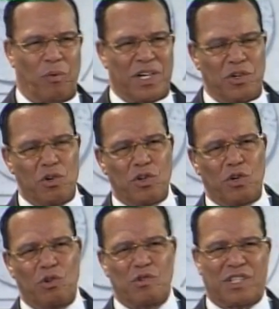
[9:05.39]
When you
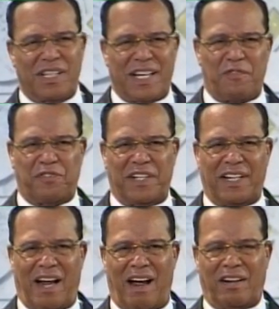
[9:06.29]
use the
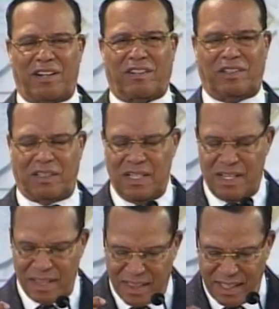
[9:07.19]
definite article,
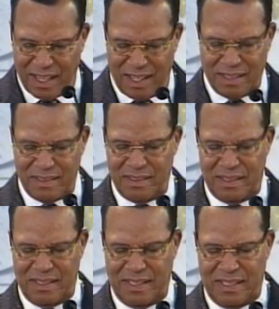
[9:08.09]

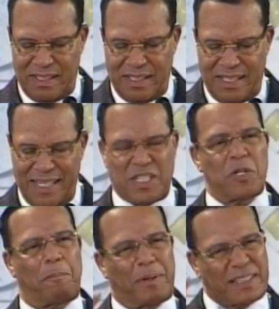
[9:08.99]
the, it's
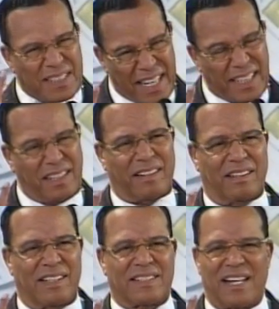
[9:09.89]
a
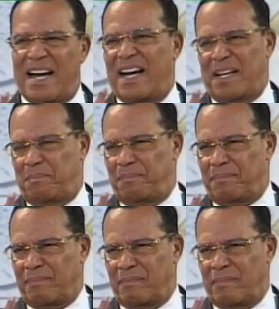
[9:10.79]
particular time.
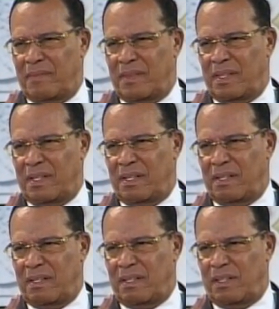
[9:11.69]

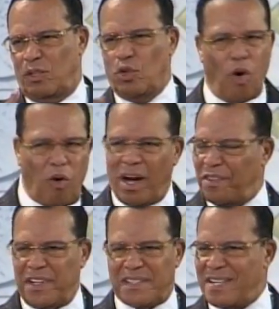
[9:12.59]
No
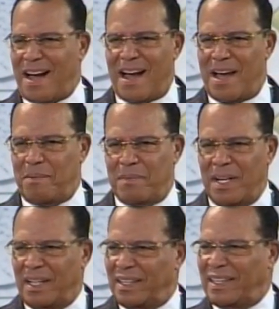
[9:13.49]
other
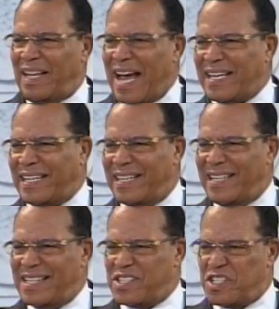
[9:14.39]
time like it,
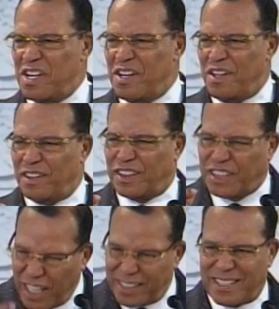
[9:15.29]
it's
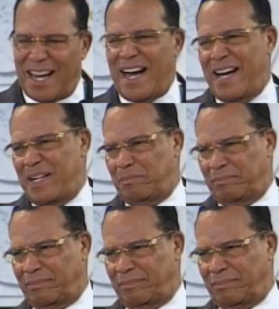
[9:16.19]
the time.